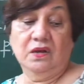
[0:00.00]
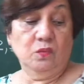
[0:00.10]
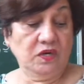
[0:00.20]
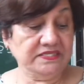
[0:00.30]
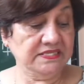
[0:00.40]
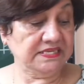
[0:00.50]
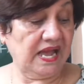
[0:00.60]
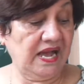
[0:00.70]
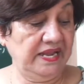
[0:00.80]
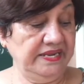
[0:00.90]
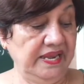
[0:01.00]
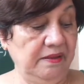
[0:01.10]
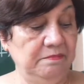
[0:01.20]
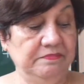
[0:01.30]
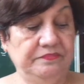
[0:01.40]
What is
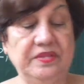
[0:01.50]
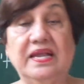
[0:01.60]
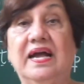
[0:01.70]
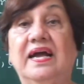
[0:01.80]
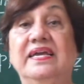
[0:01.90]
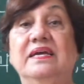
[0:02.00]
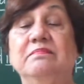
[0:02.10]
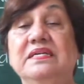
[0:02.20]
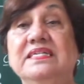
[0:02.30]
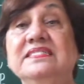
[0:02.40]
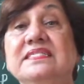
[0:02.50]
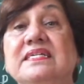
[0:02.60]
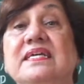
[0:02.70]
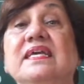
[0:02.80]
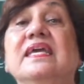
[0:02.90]
IM? IM is
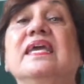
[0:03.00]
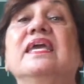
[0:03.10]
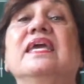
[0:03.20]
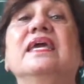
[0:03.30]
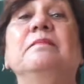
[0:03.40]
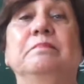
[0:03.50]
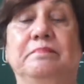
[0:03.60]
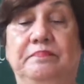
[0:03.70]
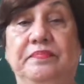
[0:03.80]
in.